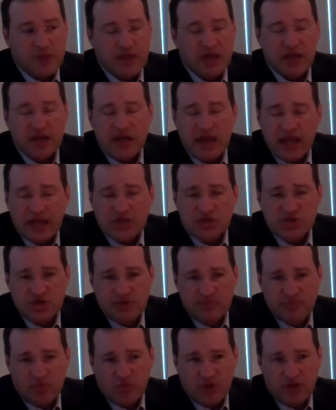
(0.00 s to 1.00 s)

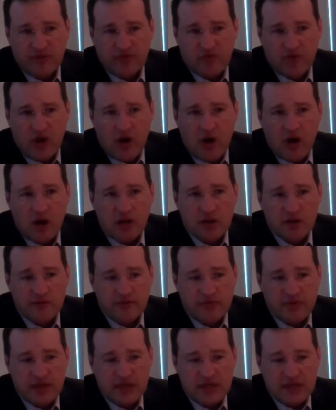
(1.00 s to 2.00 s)
connection point for all
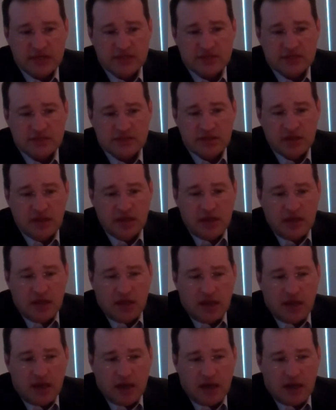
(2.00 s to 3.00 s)
of these
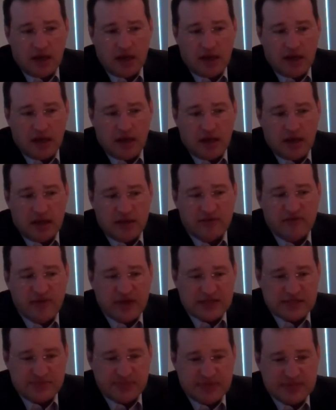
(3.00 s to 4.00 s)

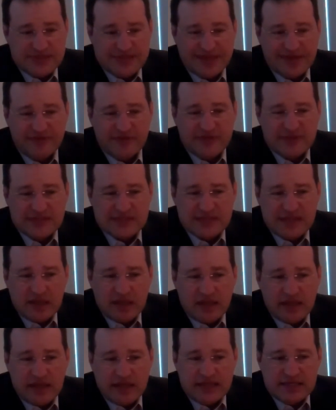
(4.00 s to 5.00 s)
investments in
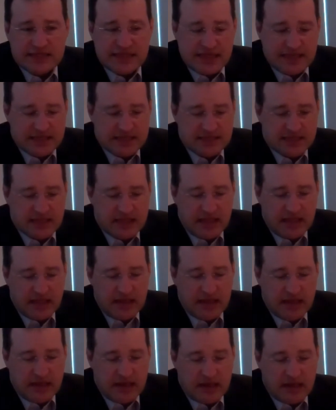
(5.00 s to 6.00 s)
facilities is
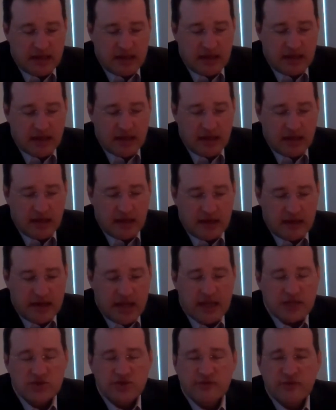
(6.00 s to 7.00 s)
the
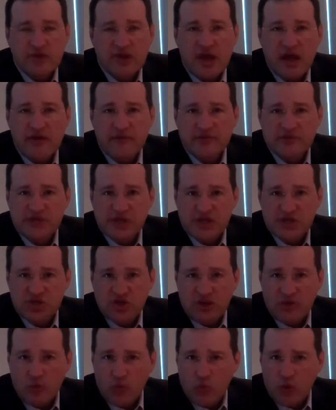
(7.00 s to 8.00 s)
nature of the
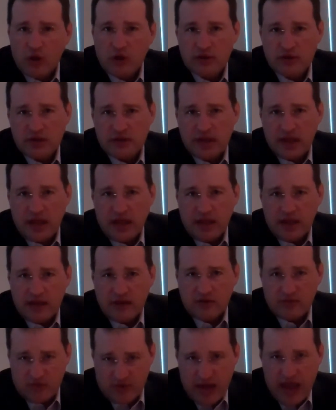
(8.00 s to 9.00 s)
conversation and work that they
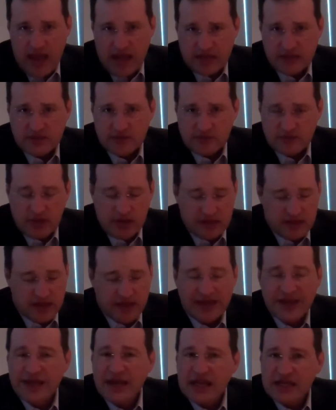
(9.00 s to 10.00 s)
create, right? The
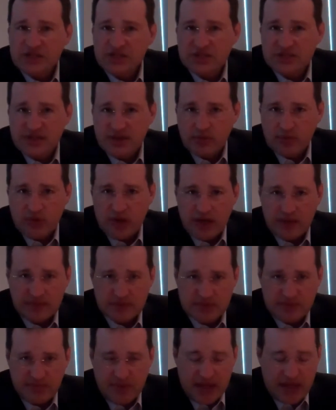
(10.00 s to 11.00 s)
connections that we're
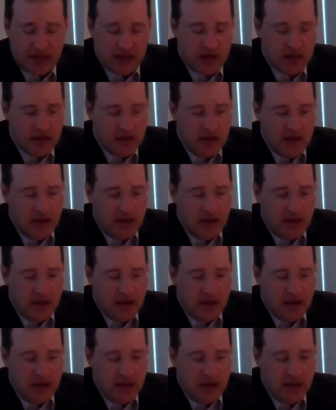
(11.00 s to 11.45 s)
able to make.